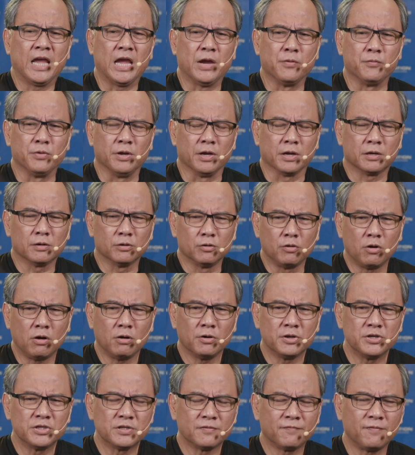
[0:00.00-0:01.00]
And we
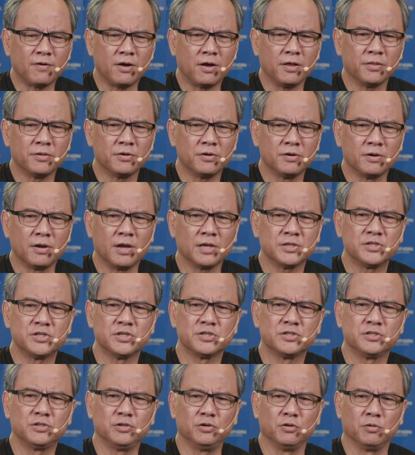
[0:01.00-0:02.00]
acknowledge, Father, not
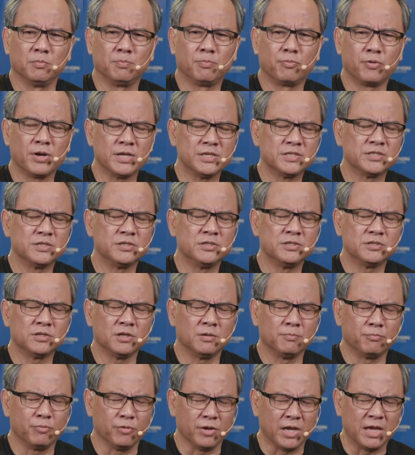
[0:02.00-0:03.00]
just your
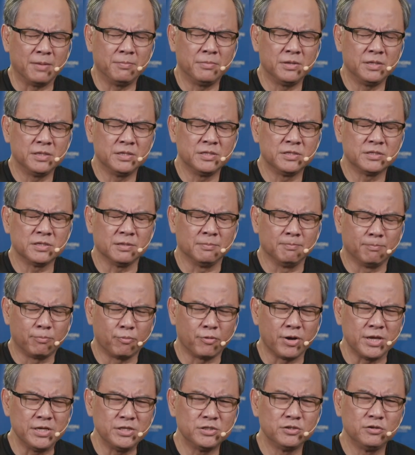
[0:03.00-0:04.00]
presence and preeminence and
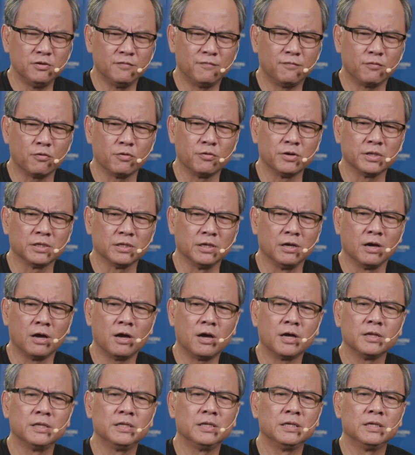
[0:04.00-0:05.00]
praise you for it,
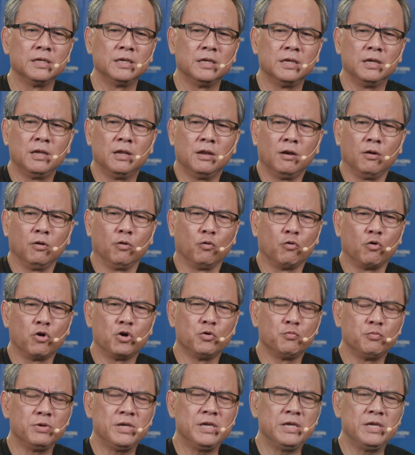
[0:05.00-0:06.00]
God. Lord,